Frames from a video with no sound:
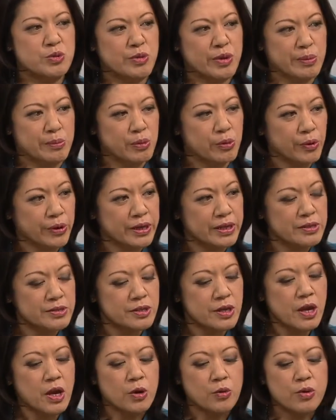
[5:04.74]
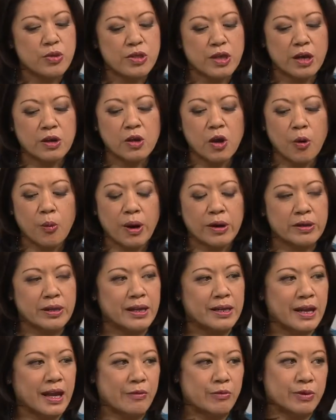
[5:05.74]
with employees. We then go out
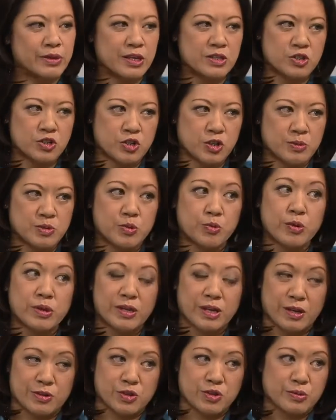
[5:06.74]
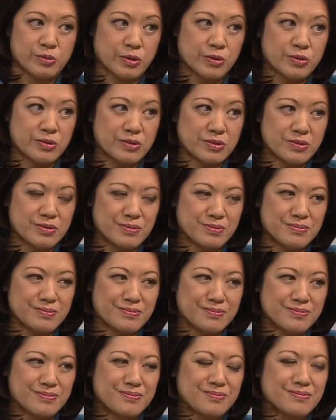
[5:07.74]
and have relationships with customers. All
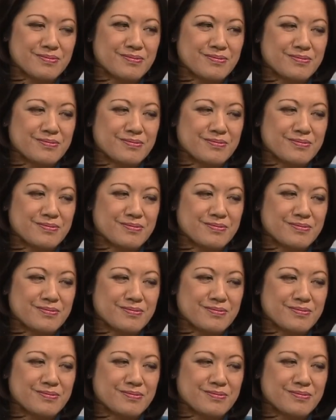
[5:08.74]
right, so we